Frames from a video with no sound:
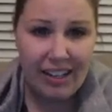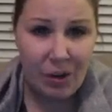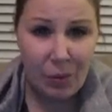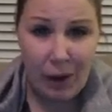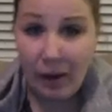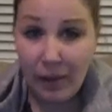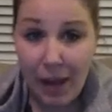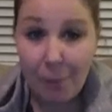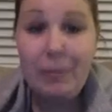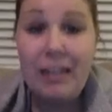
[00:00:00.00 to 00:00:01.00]
around
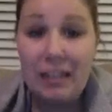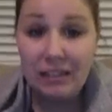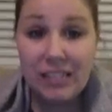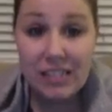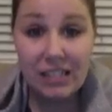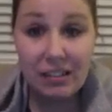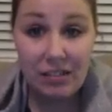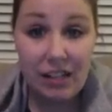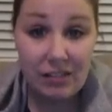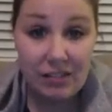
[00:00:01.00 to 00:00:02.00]
that, but at least it
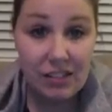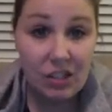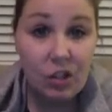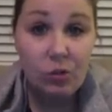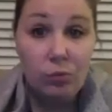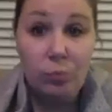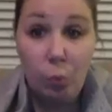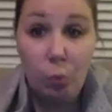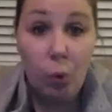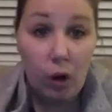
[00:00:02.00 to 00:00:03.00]
still
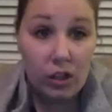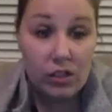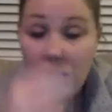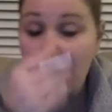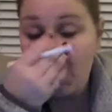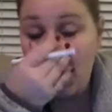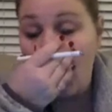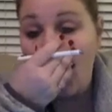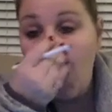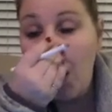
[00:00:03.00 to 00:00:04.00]
works. So
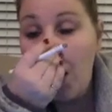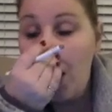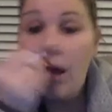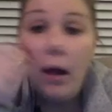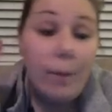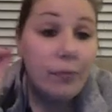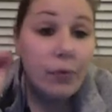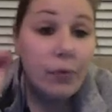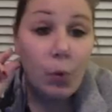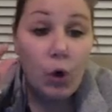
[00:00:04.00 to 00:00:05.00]

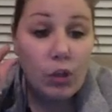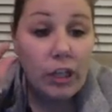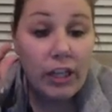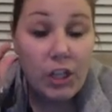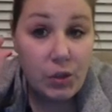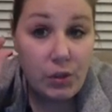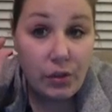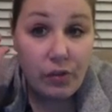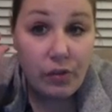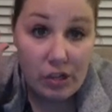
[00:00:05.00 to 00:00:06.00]
we're only going to do the
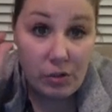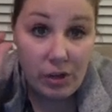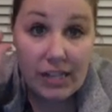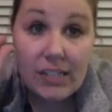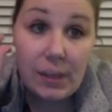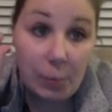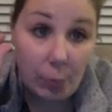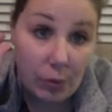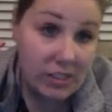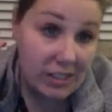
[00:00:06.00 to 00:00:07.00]
first 3
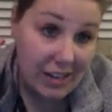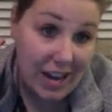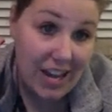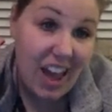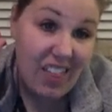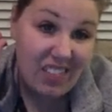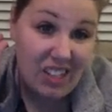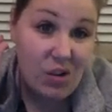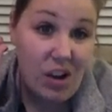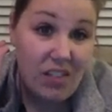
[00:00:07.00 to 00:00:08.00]
examples today, and then
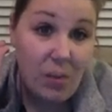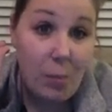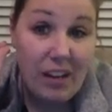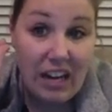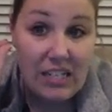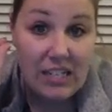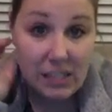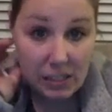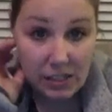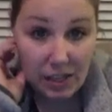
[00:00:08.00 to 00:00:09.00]
you have a big
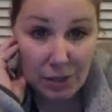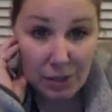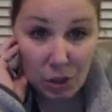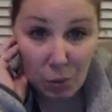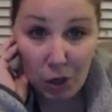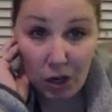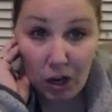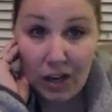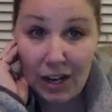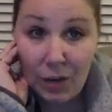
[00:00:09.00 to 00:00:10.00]
ideas assignment to work
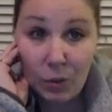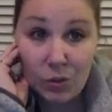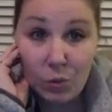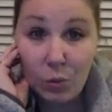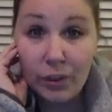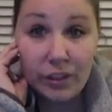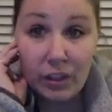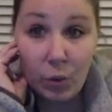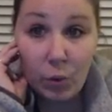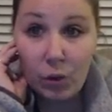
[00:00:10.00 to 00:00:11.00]
on. And what's really
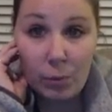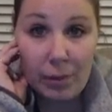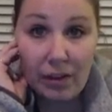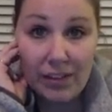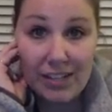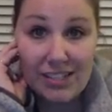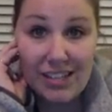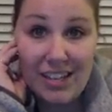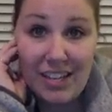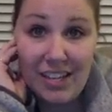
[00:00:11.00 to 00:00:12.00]
cool about this
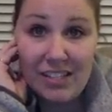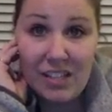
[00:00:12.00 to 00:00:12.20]
is